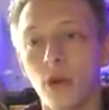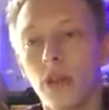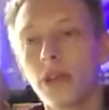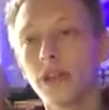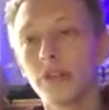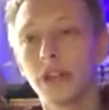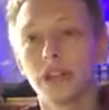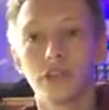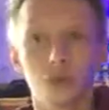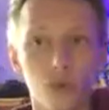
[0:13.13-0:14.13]
Whether your
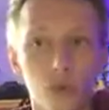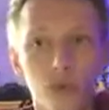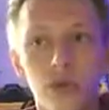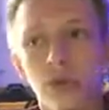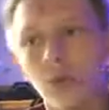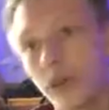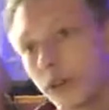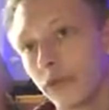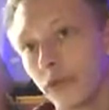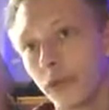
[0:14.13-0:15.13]
speech is formal or
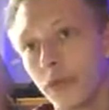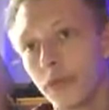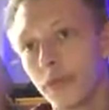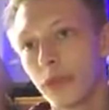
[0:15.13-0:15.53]
informal,